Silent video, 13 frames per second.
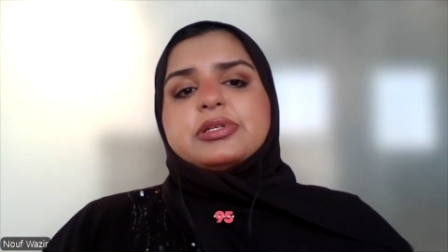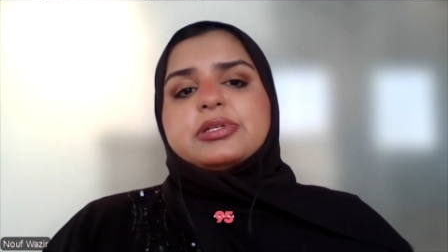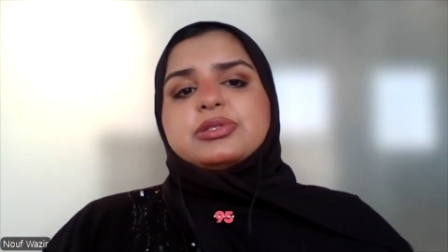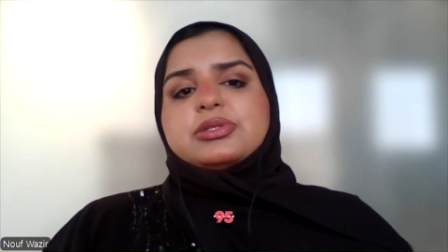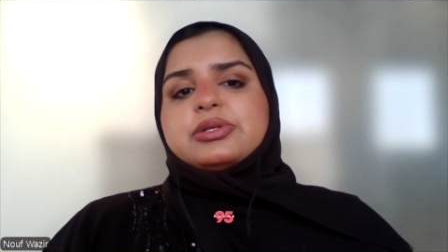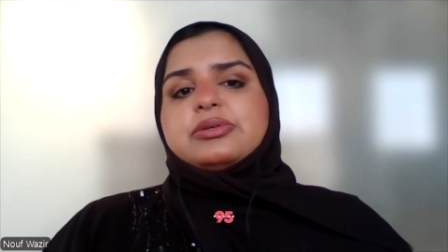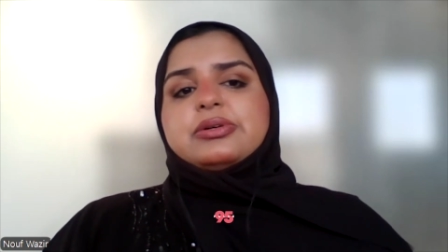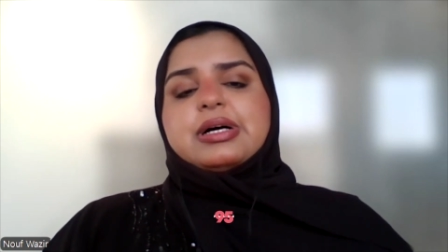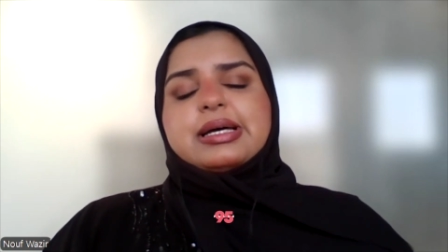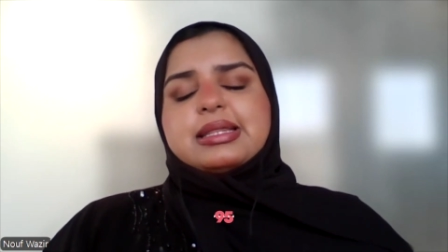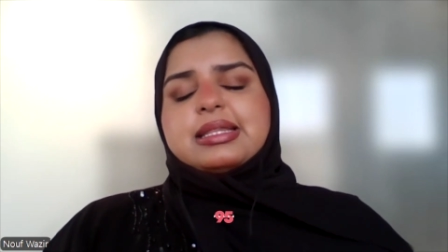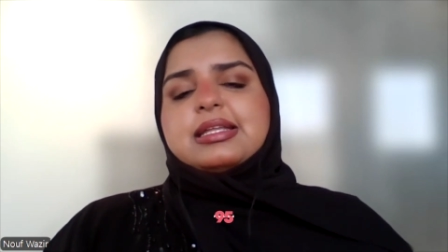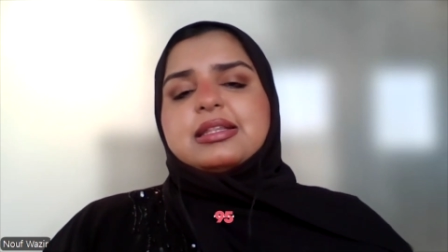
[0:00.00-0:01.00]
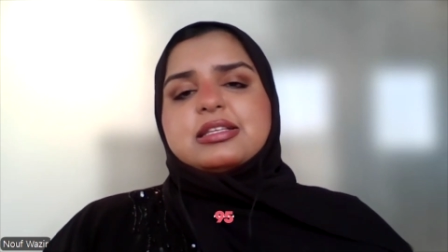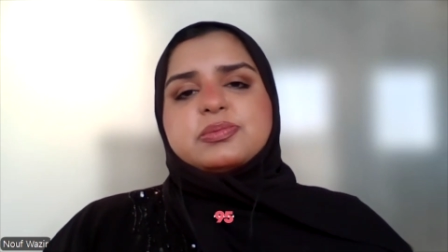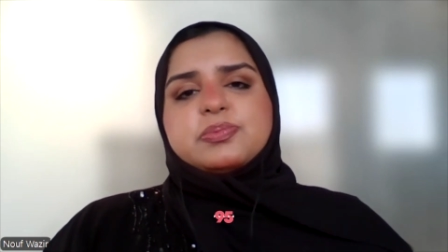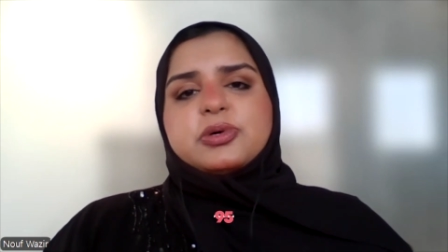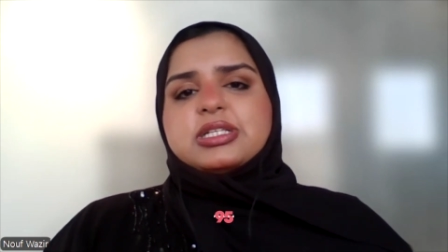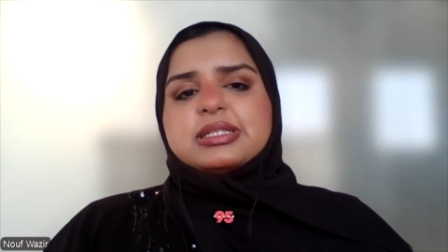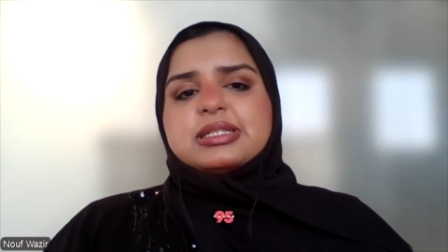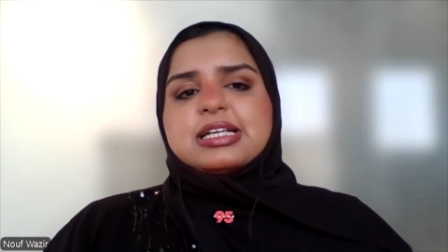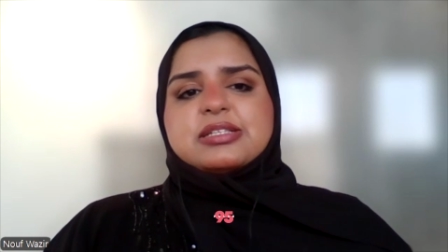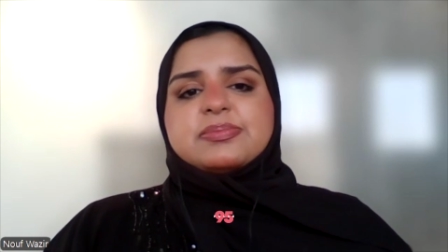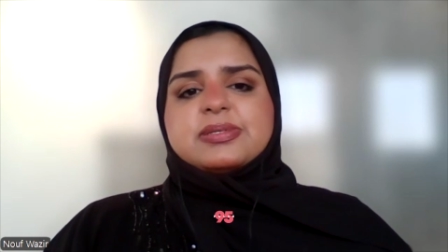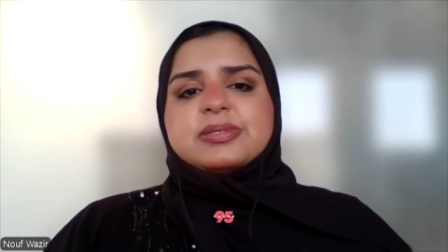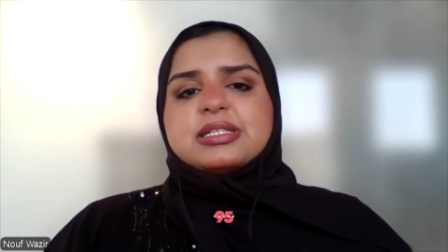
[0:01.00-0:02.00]
so I think this project
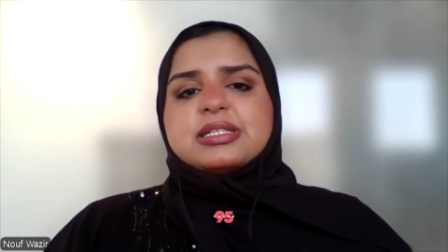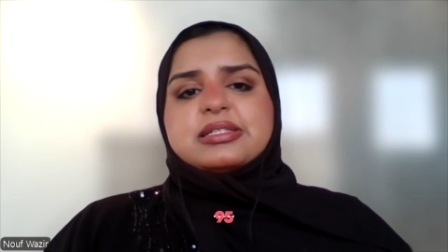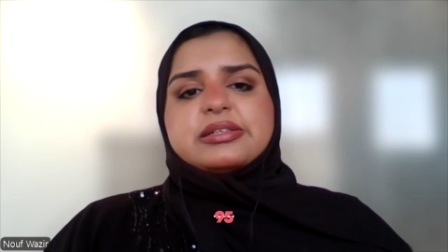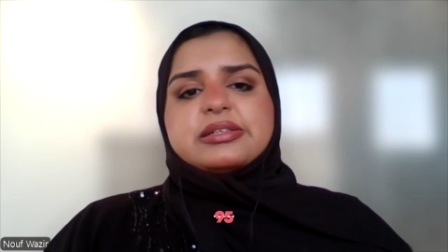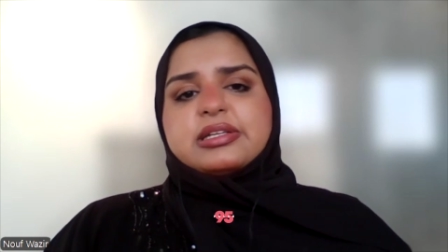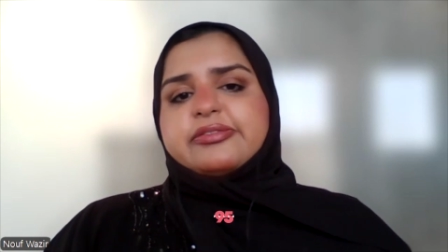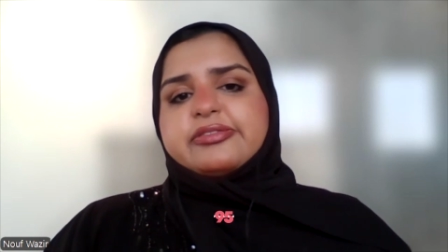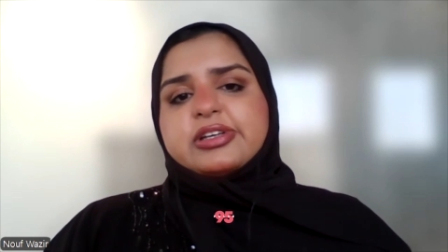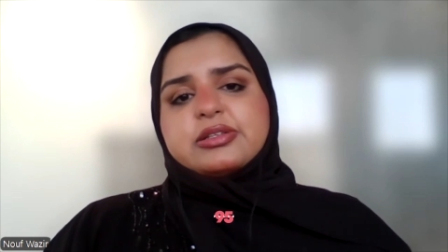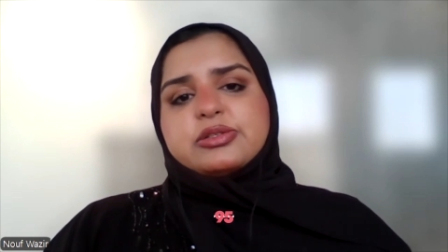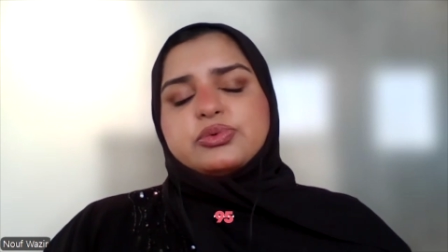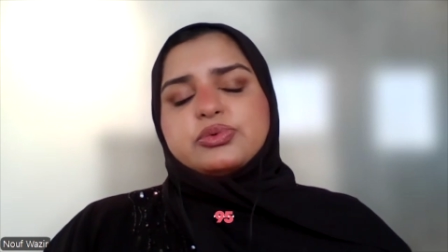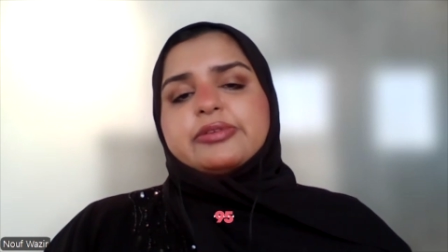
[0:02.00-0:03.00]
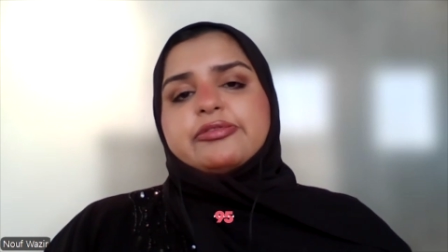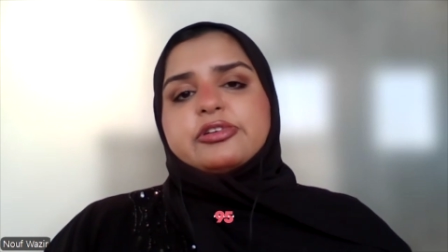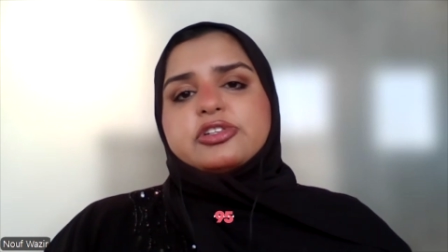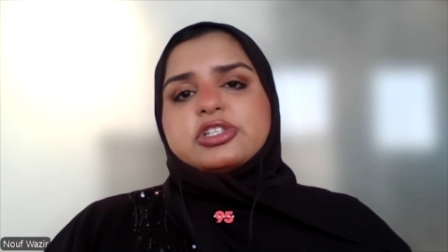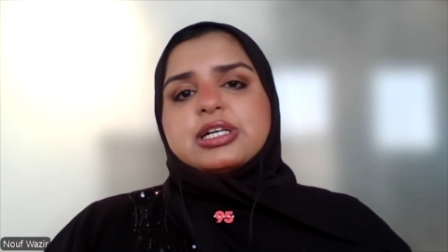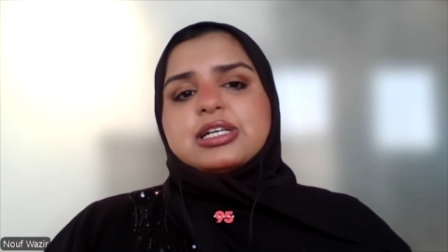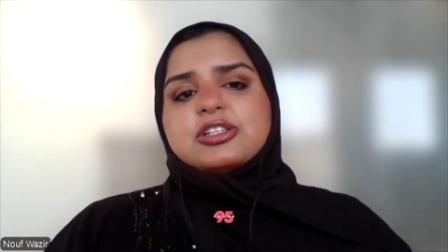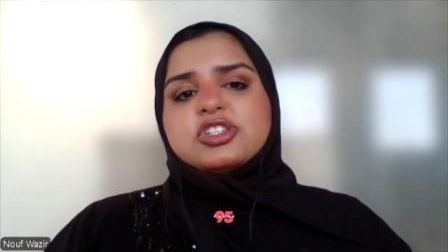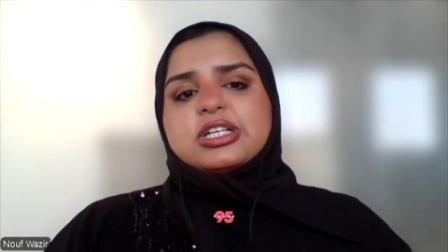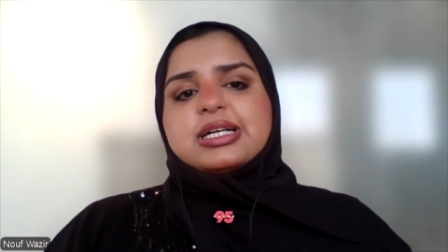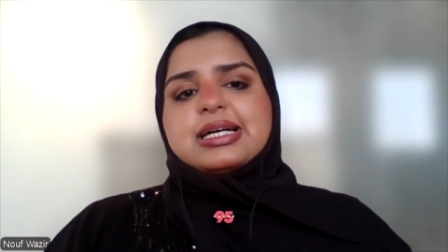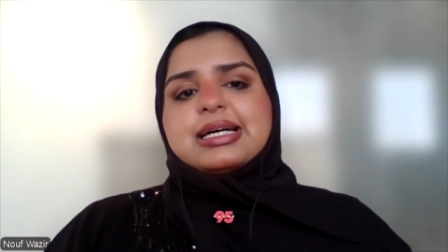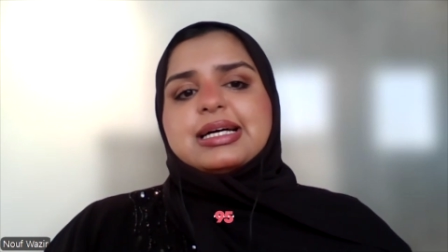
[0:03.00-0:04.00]
has been a significant one for
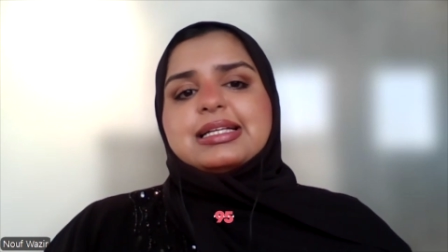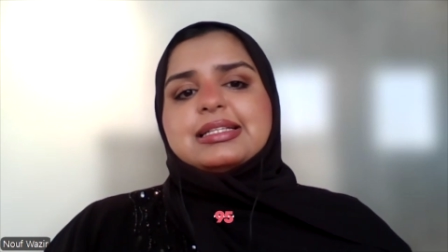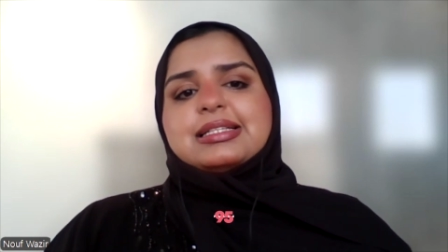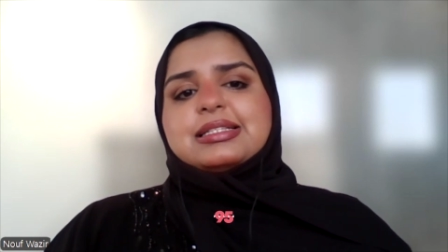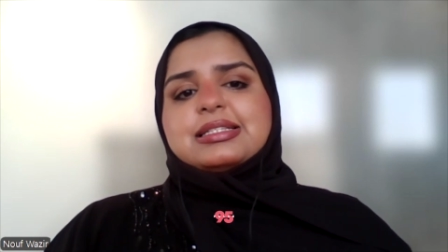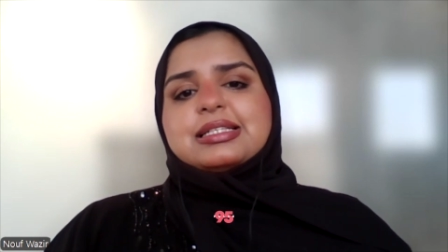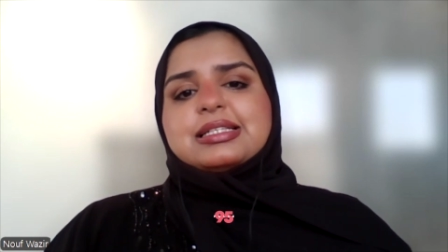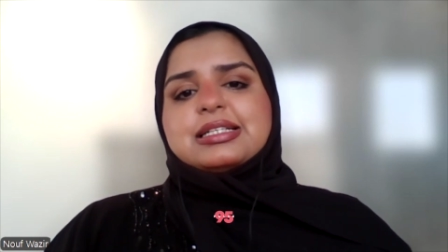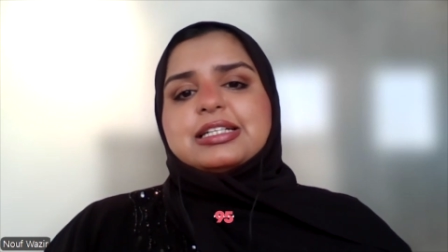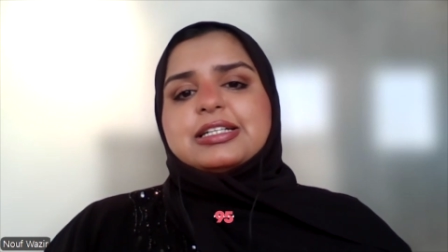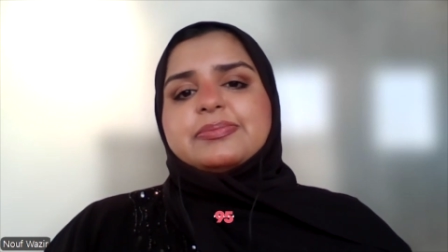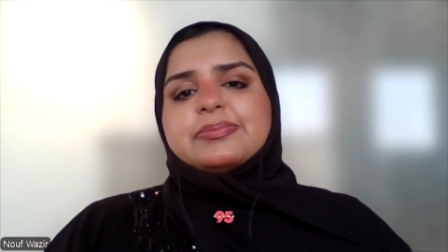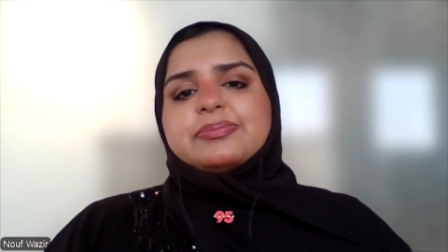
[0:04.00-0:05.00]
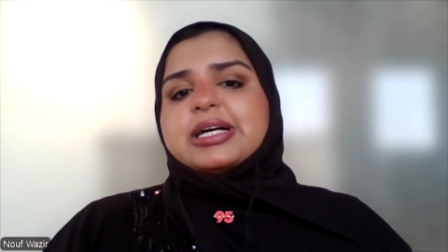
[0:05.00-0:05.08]
Sharjah, and uh,